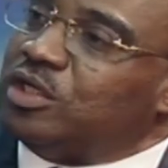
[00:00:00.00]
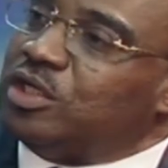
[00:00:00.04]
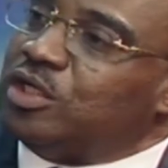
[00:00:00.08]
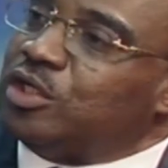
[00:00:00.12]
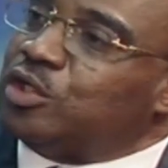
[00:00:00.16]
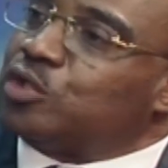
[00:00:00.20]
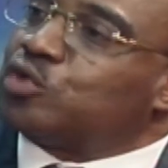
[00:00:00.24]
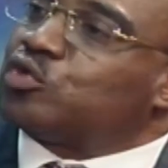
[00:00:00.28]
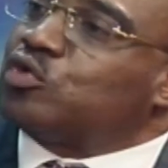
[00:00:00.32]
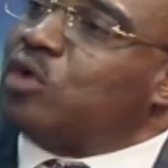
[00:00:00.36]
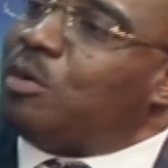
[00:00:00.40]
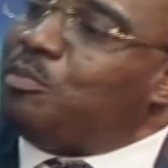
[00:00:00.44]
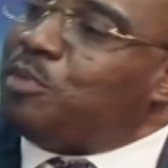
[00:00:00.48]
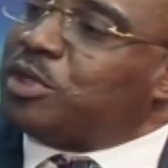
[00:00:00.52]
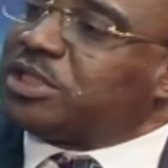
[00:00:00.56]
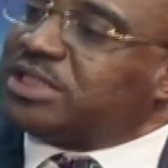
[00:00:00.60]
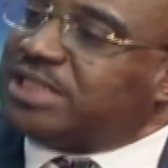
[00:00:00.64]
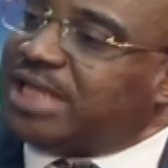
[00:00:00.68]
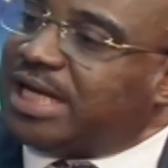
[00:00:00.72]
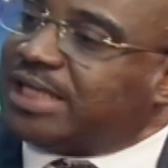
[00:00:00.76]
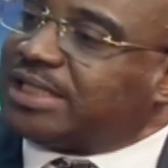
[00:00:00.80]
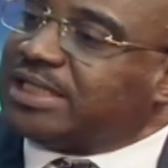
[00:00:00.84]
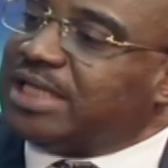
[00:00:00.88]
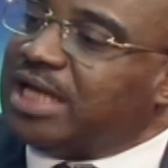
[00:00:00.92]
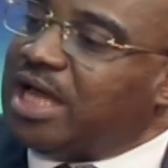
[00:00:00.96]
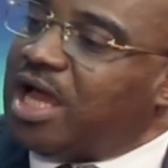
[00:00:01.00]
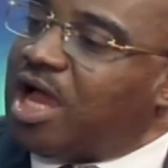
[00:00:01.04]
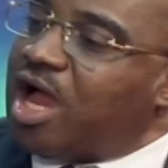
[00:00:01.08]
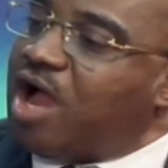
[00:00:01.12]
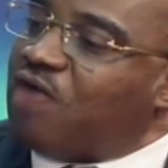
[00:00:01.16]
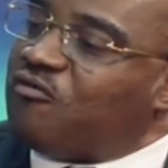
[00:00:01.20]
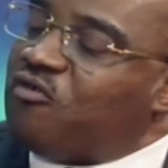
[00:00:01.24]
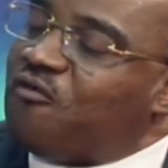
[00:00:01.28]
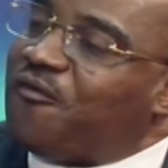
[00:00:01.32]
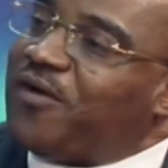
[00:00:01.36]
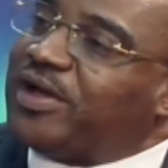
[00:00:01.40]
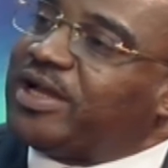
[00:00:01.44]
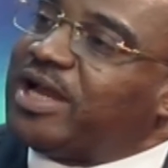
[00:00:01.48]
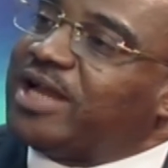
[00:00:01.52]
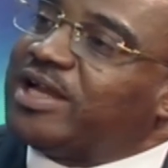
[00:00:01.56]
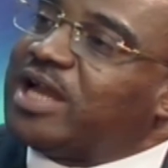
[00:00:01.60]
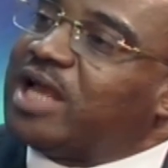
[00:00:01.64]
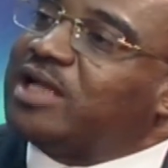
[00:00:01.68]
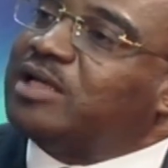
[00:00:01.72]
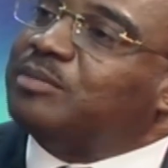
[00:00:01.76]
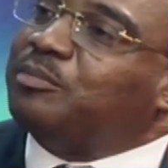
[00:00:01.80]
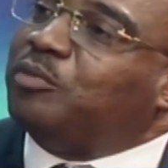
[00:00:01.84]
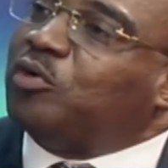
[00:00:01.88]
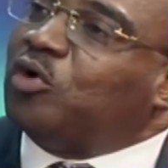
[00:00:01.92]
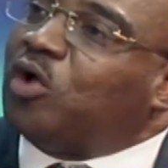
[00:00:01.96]
so much that our forefather now
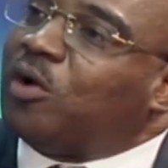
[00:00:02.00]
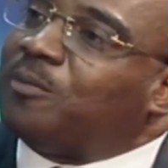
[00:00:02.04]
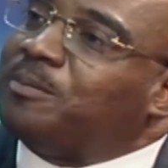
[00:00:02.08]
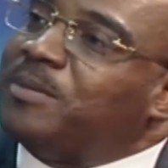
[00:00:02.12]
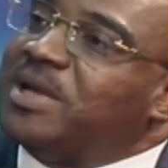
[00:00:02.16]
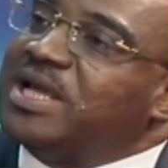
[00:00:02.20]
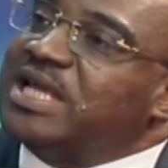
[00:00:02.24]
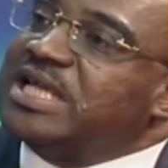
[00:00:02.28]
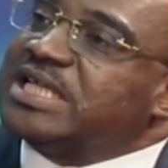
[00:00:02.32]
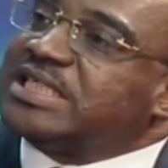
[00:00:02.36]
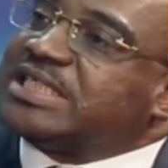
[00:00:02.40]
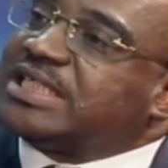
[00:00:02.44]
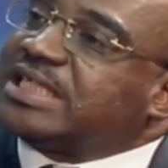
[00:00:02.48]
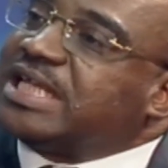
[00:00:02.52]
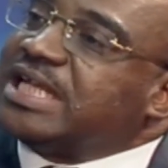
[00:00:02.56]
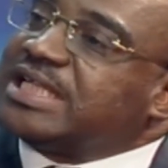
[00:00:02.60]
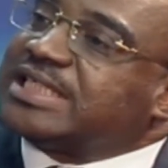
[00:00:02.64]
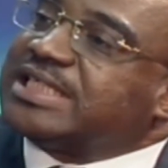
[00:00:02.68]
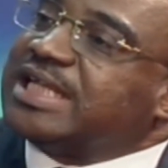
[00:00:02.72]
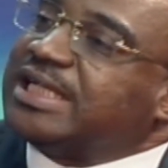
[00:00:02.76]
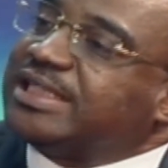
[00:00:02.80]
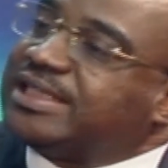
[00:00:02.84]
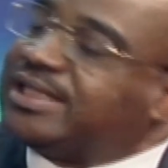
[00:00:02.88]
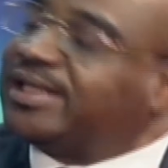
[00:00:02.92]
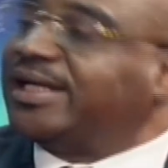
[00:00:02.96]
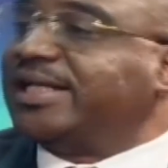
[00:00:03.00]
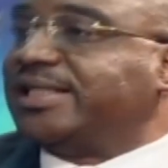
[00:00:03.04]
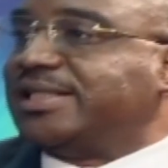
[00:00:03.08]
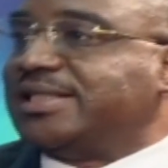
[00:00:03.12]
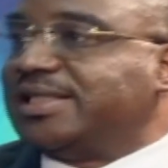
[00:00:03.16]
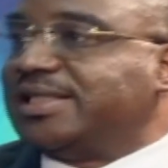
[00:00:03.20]
develop sickle cell trait.